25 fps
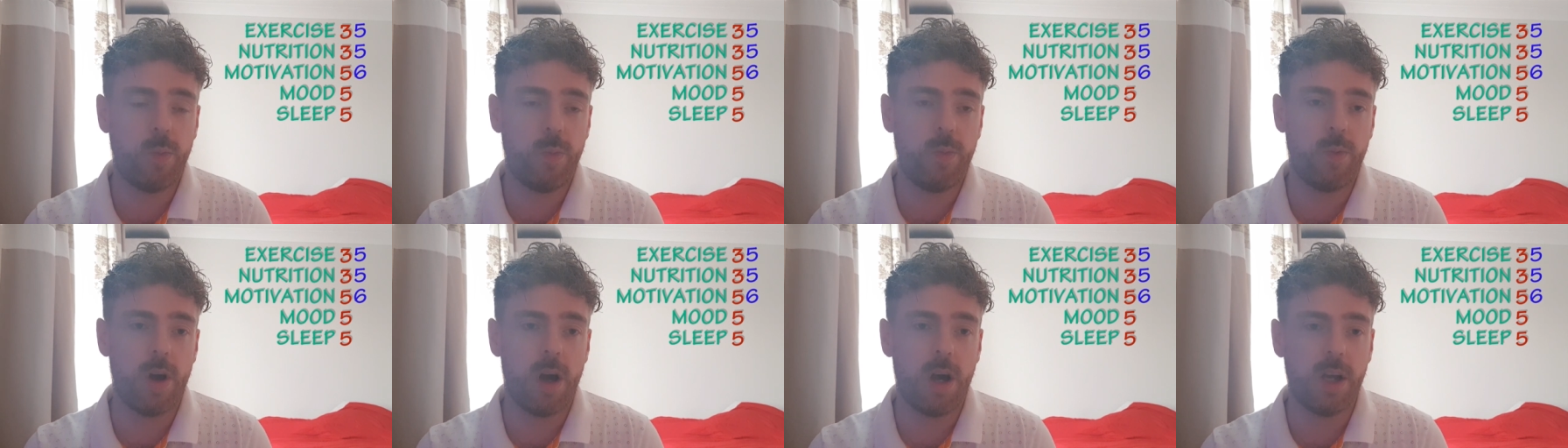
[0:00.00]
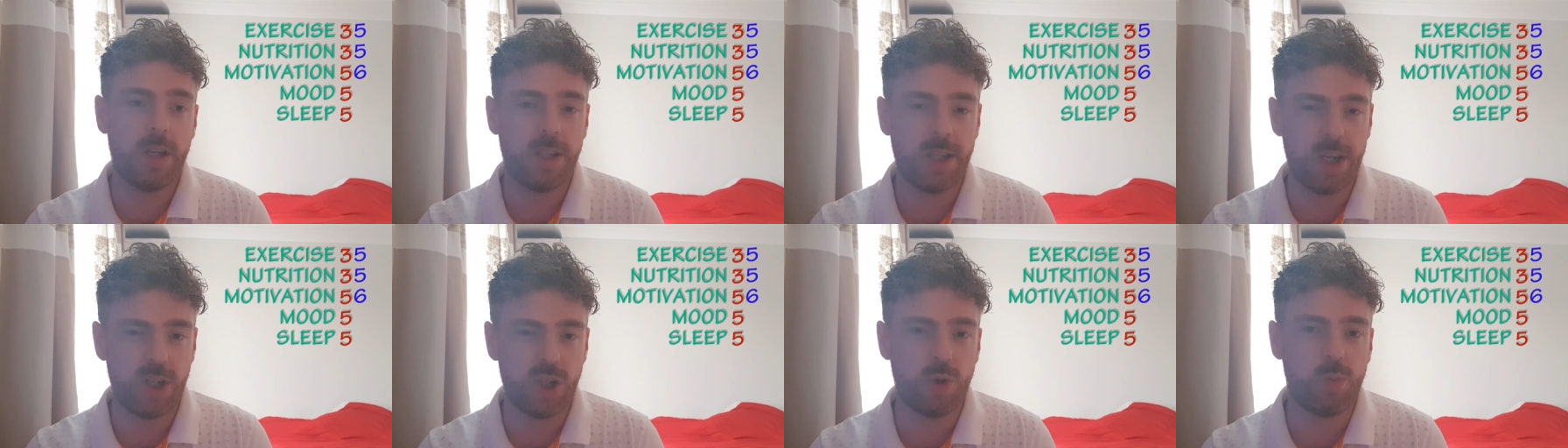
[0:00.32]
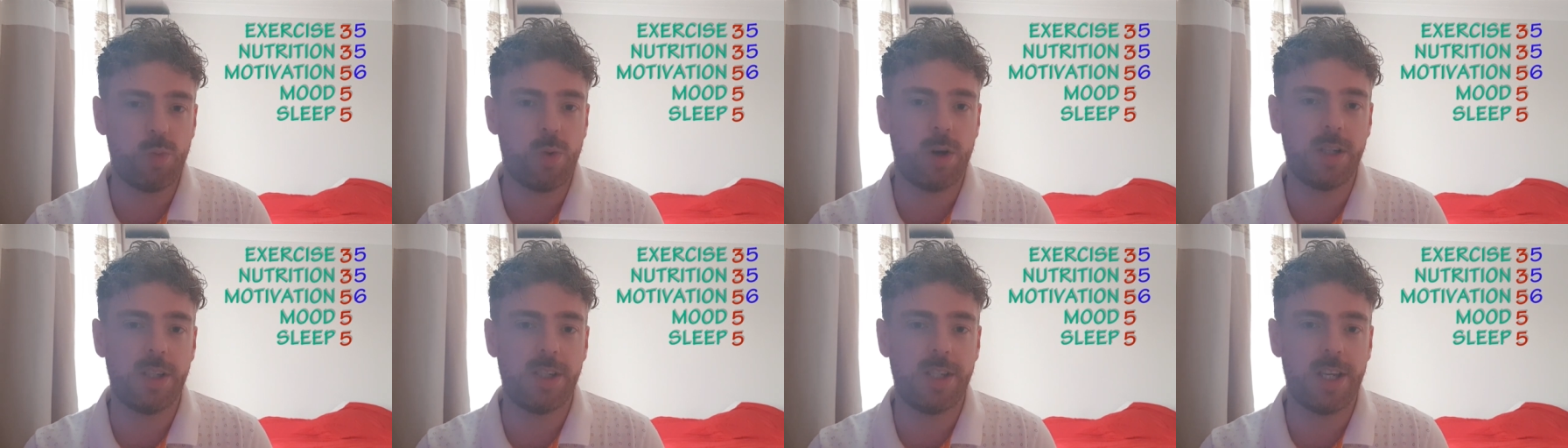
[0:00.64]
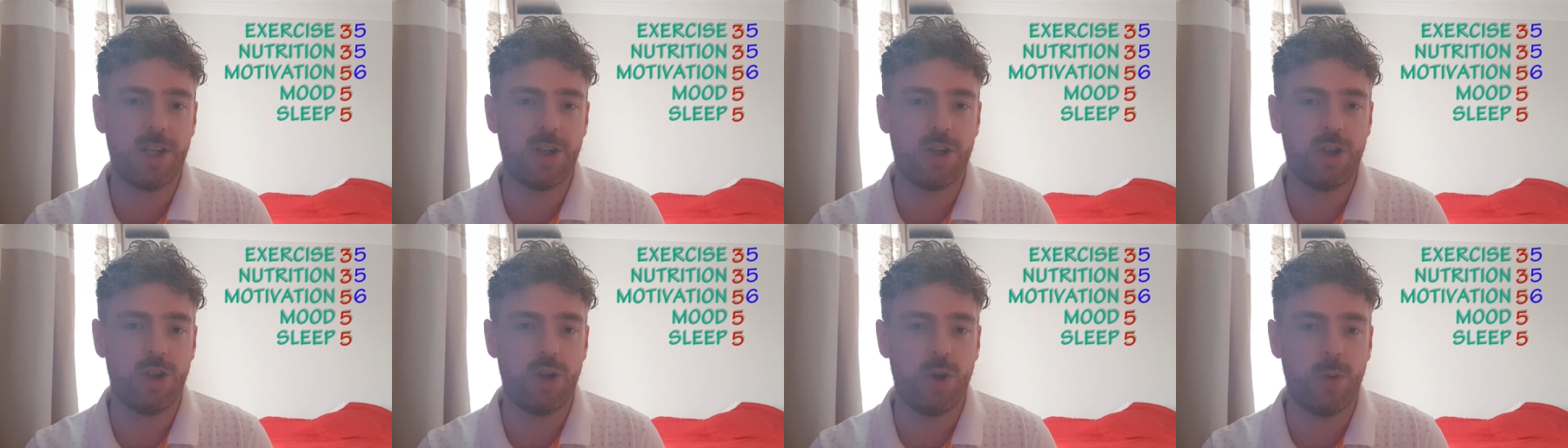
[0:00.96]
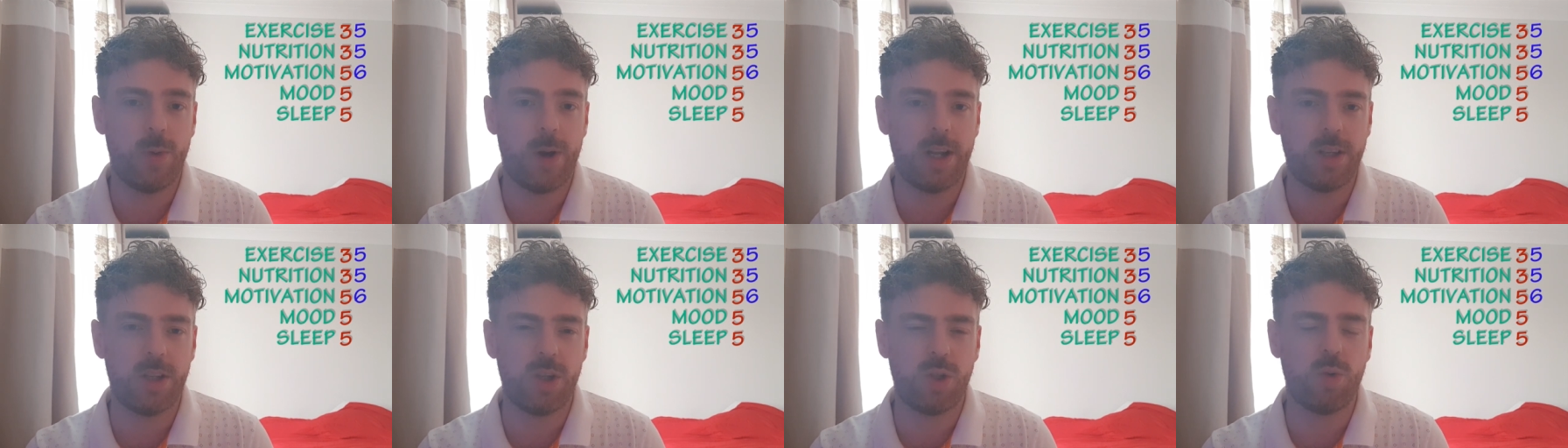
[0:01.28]
But session 1, session
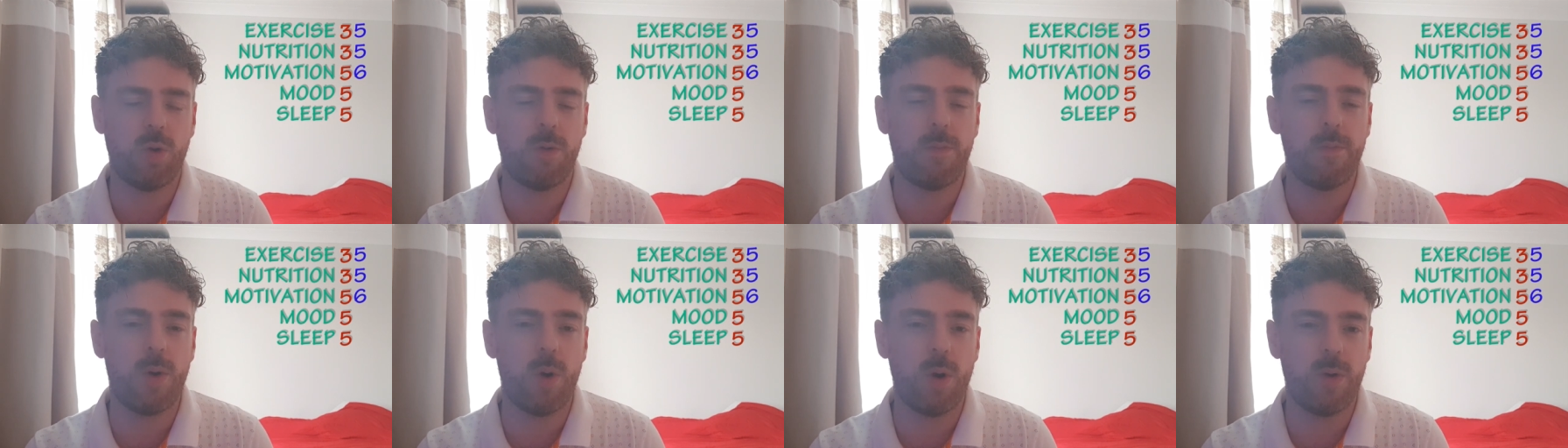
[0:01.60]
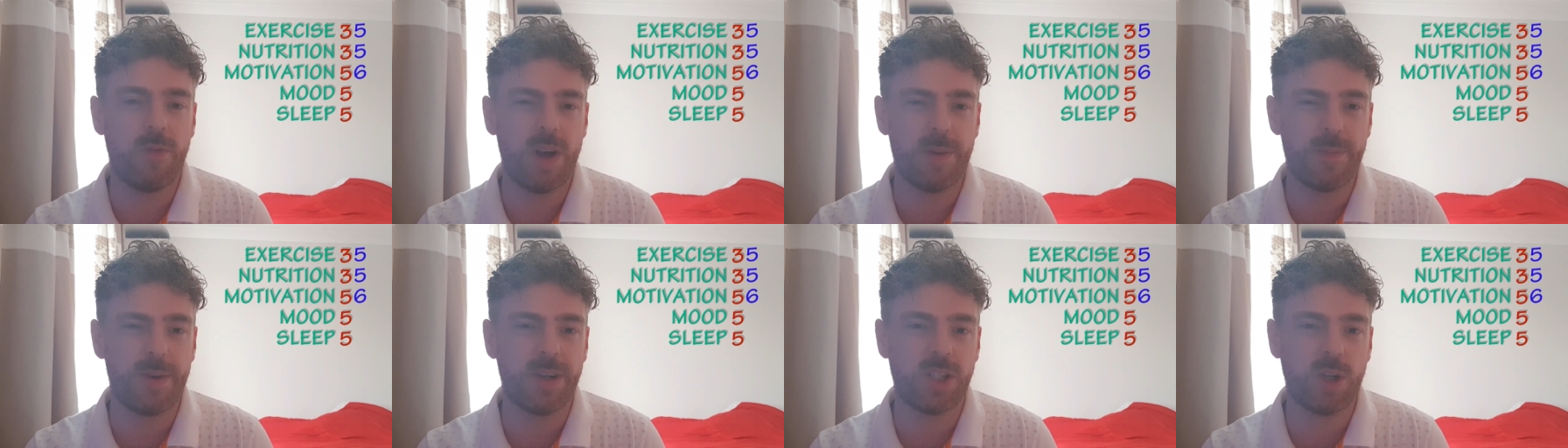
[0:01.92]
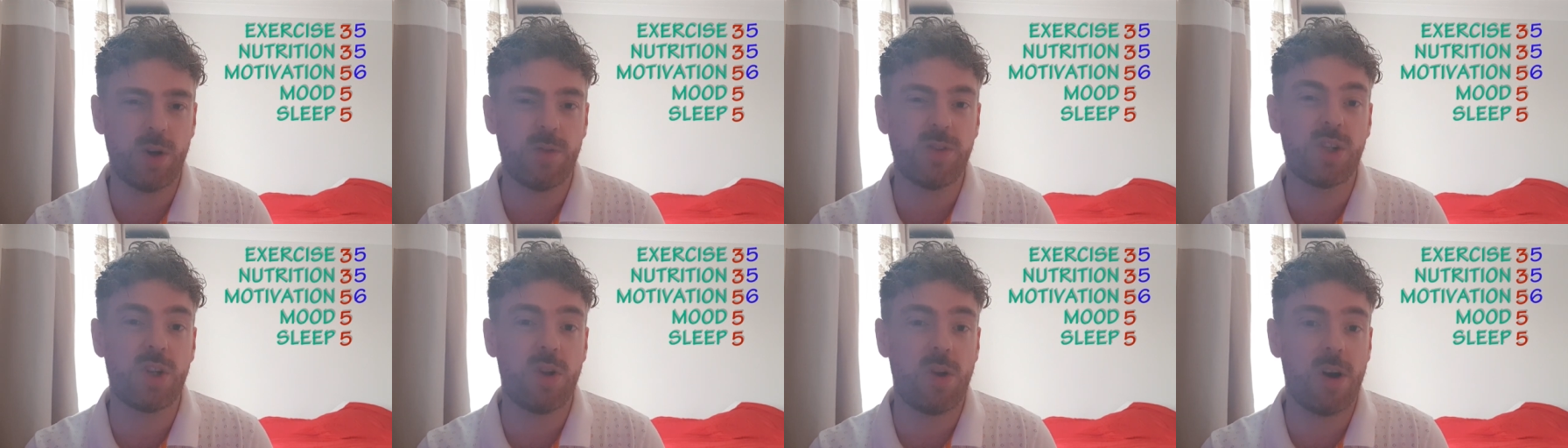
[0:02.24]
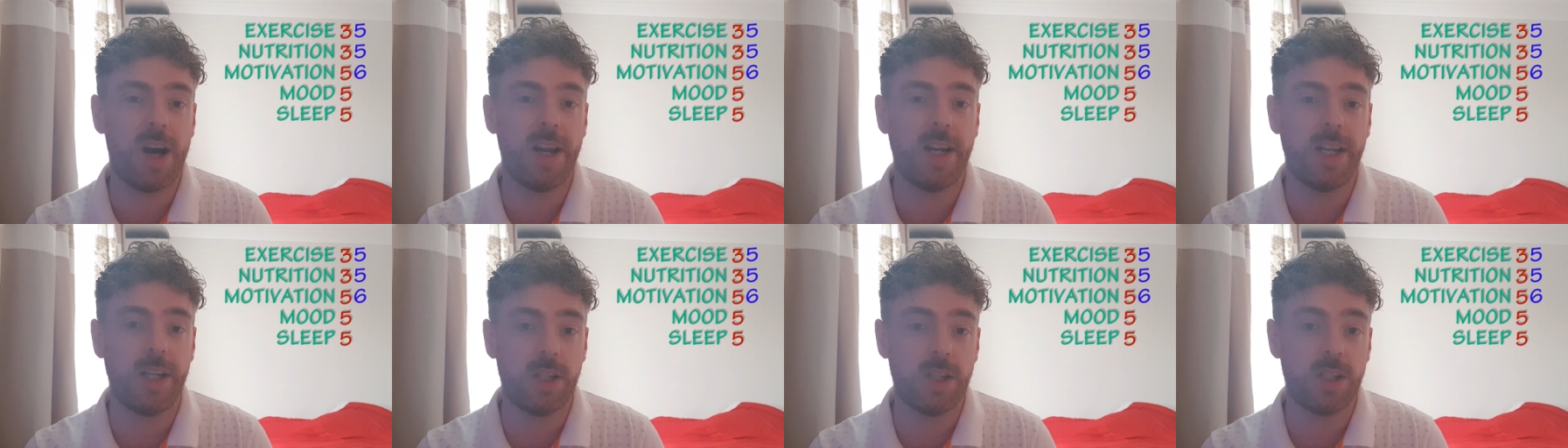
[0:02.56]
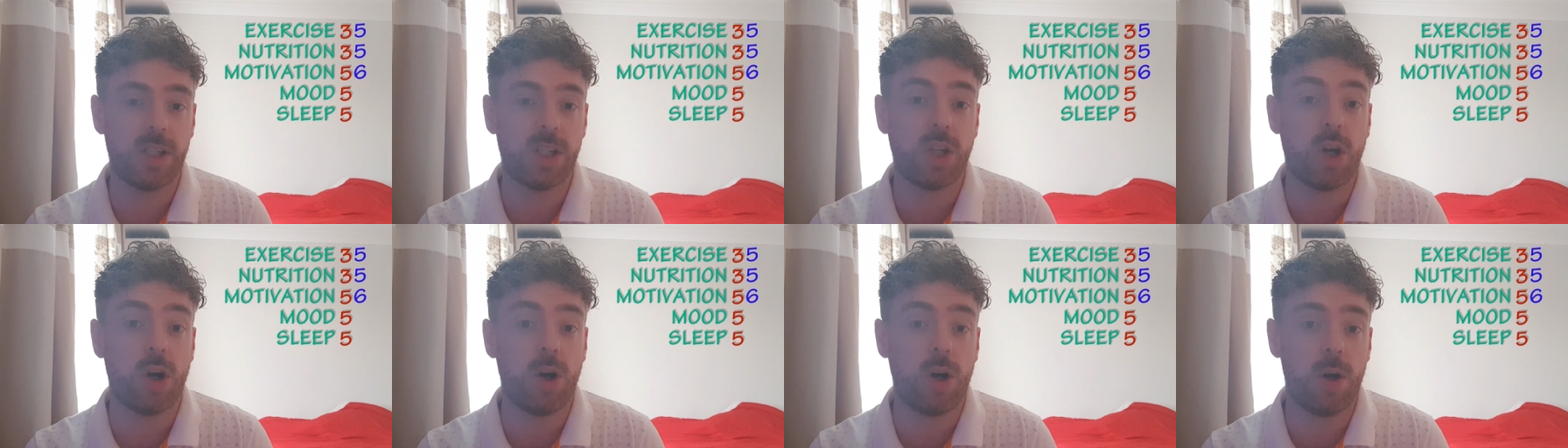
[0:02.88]
2, I had to sort of motivate myself slightly to
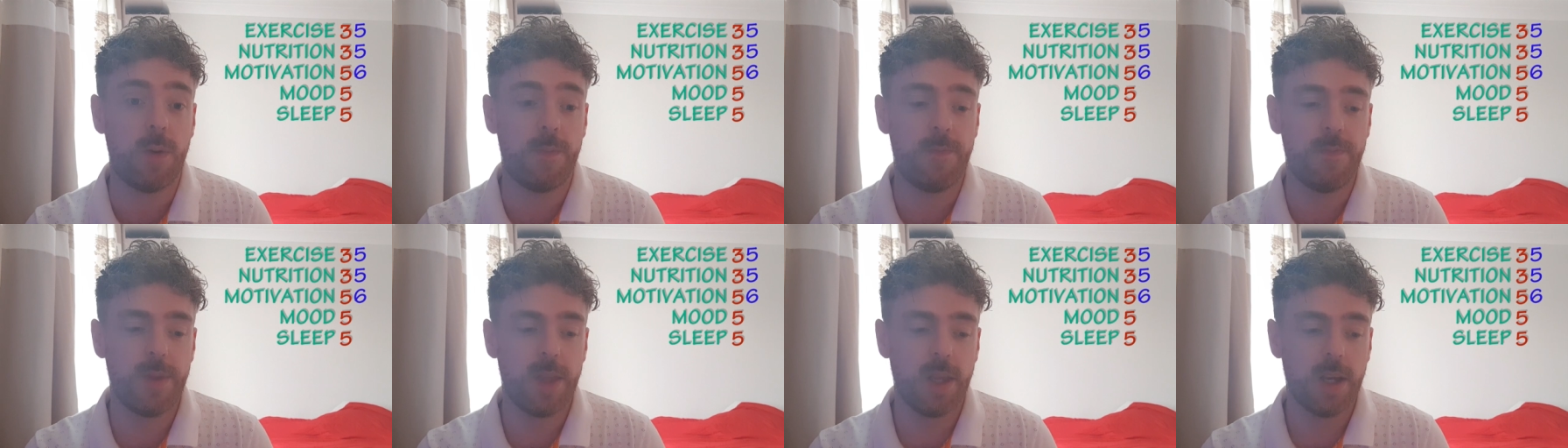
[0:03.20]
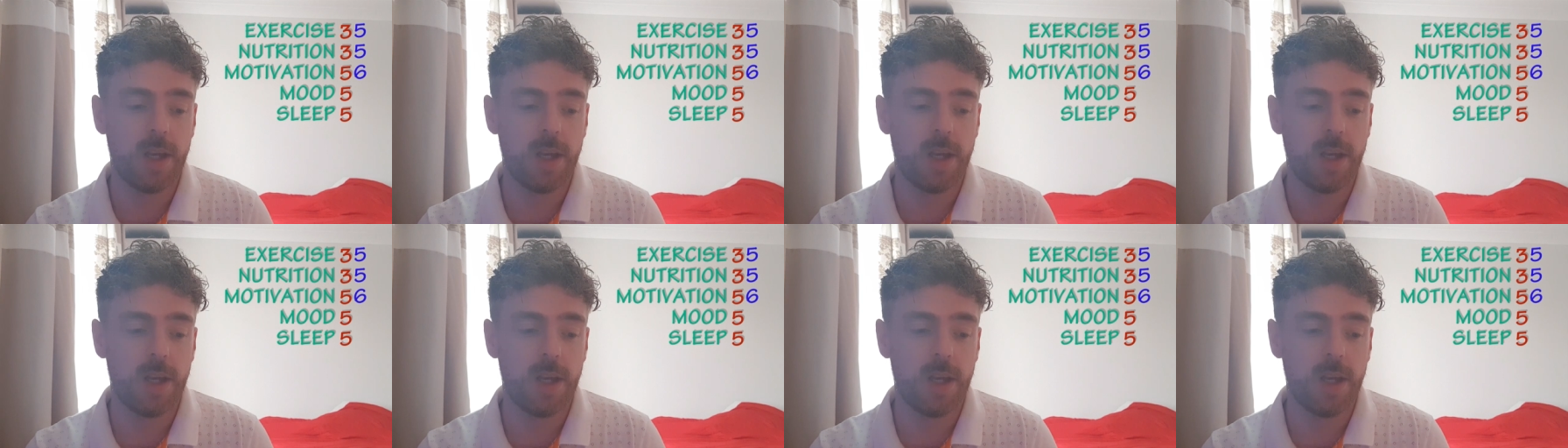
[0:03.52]
start.